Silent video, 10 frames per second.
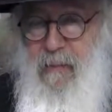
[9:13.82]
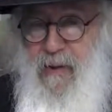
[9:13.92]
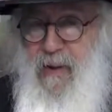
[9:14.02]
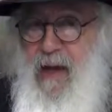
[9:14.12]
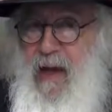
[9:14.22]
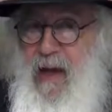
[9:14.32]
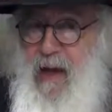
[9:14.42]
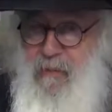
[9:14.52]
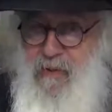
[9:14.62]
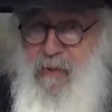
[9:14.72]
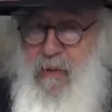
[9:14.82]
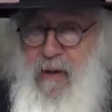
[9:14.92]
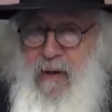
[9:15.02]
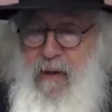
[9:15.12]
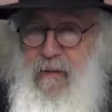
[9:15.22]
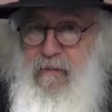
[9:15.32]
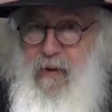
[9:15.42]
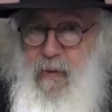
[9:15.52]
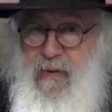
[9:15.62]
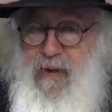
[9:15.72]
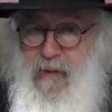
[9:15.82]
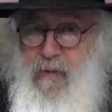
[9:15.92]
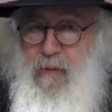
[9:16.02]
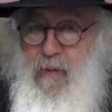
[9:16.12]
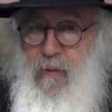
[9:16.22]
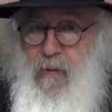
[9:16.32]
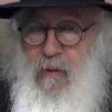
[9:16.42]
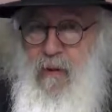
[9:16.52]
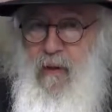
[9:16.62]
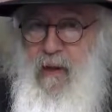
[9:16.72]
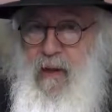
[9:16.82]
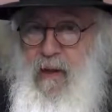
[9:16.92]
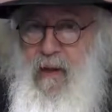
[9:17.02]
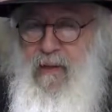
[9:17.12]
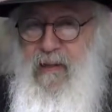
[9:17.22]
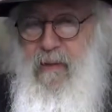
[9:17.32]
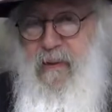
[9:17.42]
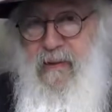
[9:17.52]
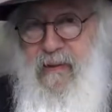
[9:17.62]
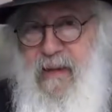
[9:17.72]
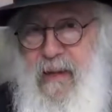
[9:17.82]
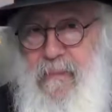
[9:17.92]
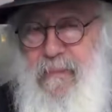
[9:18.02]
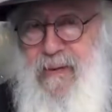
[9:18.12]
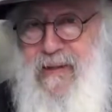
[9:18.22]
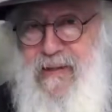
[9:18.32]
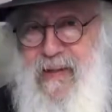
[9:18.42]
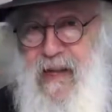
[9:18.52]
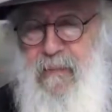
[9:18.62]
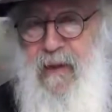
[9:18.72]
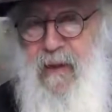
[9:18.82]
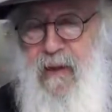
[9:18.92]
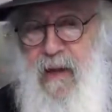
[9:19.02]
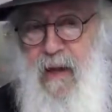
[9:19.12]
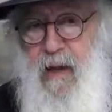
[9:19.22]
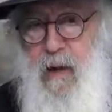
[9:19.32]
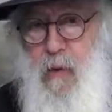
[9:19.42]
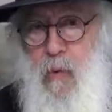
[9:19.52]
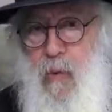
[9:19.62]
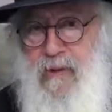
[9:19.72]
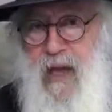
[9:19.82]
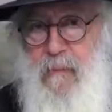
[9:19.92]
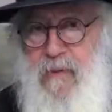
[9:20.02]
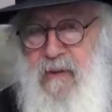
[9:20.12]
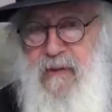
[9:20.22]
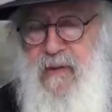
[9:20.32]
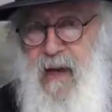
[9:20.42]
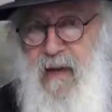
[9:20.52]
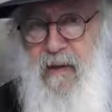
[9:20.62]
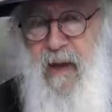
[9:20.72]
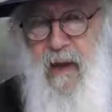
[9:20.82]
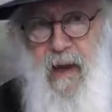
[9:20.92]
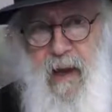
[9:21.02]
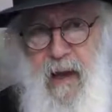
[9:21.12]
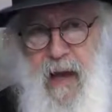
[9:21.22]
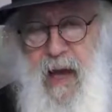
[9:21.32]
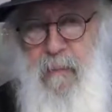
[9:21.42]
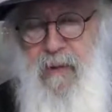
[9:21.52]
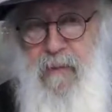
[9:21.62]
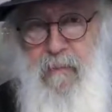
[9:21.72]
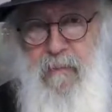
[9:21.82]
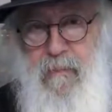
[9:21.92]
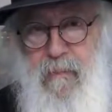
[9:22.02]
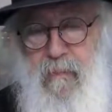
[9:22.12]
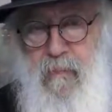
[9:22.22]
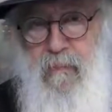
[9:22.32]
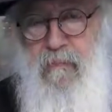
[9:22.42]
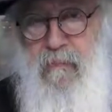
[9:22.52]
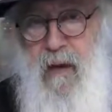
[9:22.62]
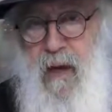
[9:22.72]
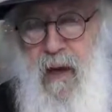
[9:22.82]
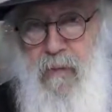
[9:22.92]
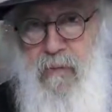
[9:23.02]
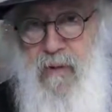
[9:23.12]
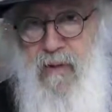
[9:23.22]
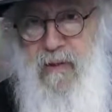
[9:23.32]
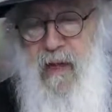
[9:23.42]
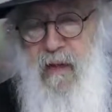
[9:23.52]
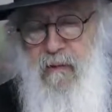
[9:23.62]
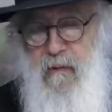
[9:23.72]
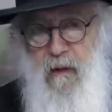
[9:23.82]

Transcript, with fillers: he asked Mr. Reichman, Rab Reichman, I'm sorry for what I did to you. He said, but tell, please tell me, what happened inside? I mean,